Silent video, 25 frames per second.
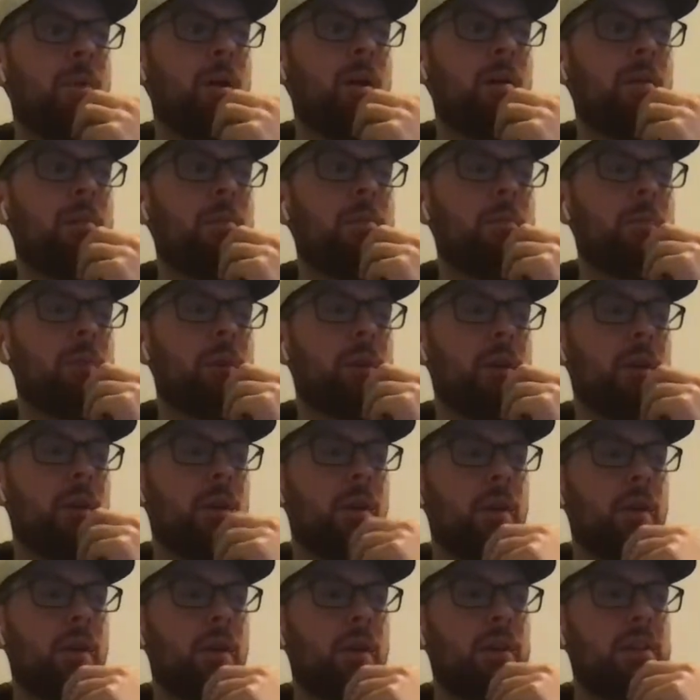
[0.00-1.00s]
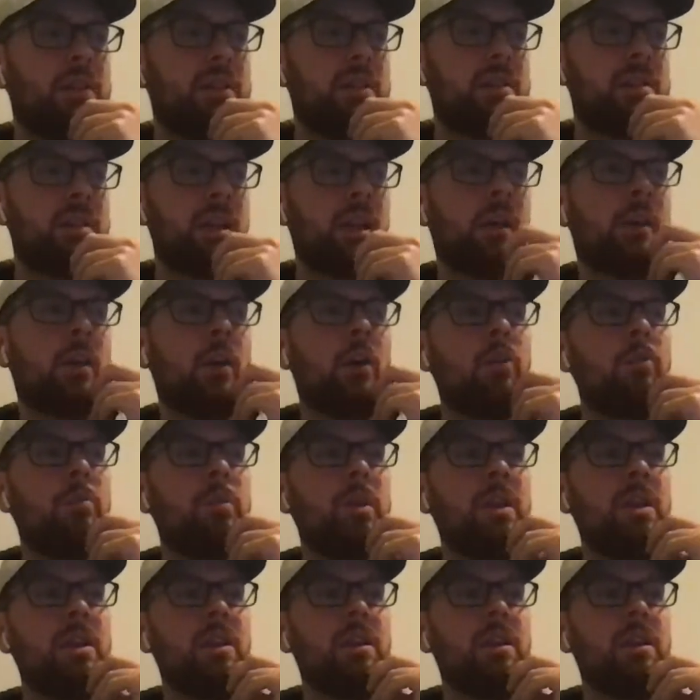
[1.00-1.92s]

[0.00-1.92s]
to hop up to take